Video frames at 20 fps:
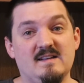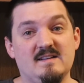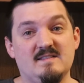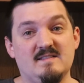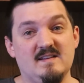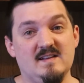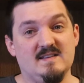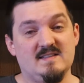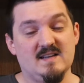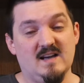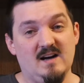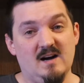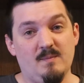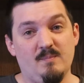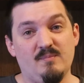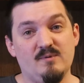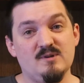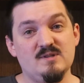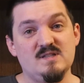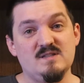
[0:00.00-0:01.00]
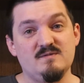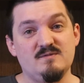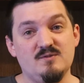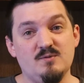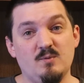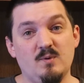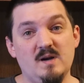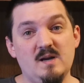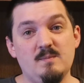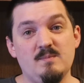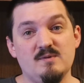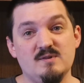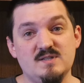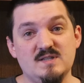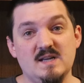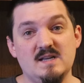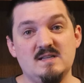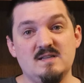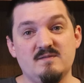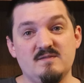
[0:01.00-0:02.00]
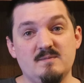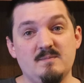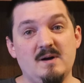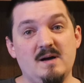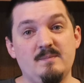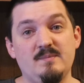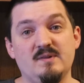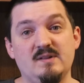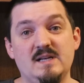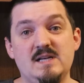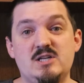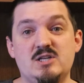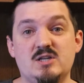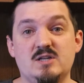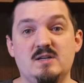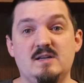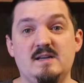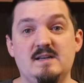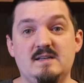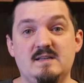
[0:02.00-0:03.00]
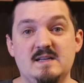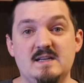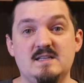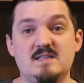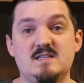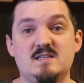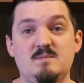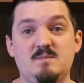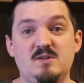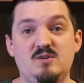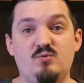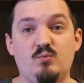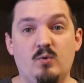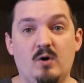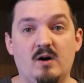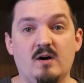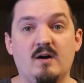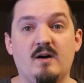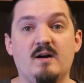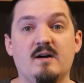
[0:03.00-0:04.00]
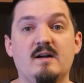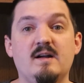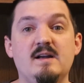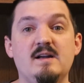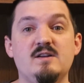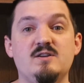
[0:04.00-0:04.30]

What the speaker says: It's upwards of 20% of the population tends to be dwargar,